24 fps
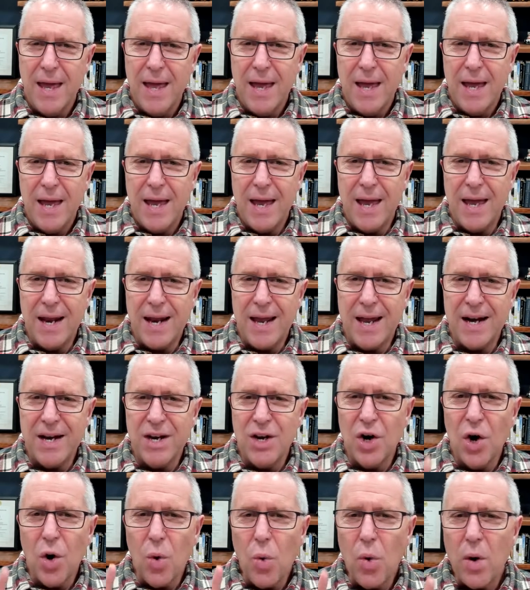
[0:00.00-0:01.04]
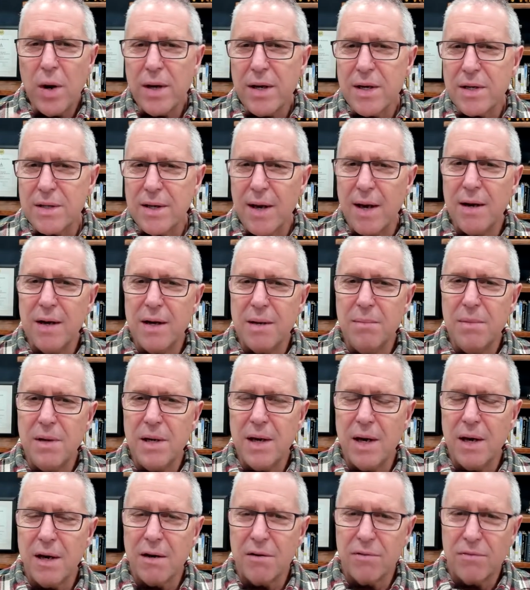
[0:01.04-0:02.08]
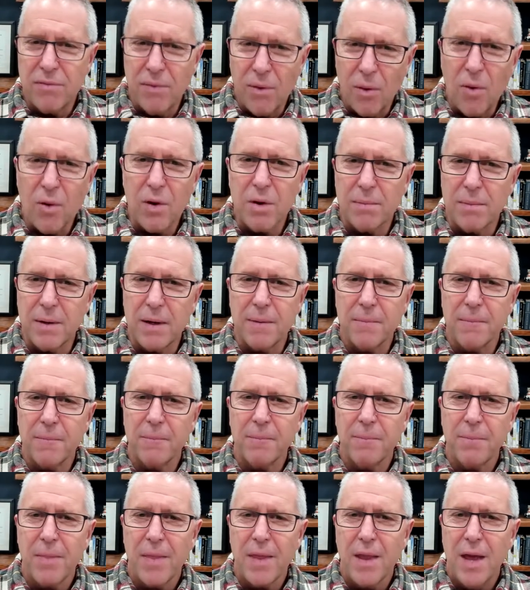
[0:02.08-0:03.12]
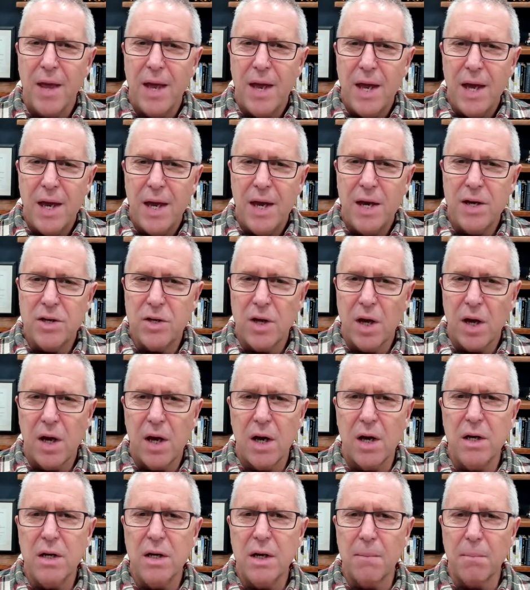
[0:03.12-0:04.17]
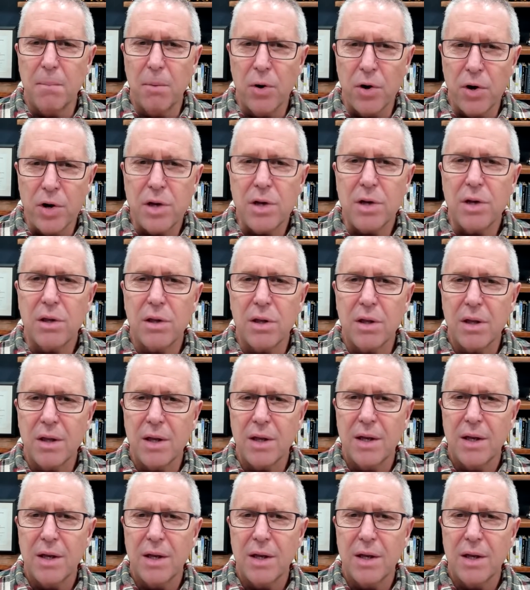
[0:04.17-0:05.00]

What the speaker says: And you know what he said to me kind of floored me. He said, "Can you breathe?"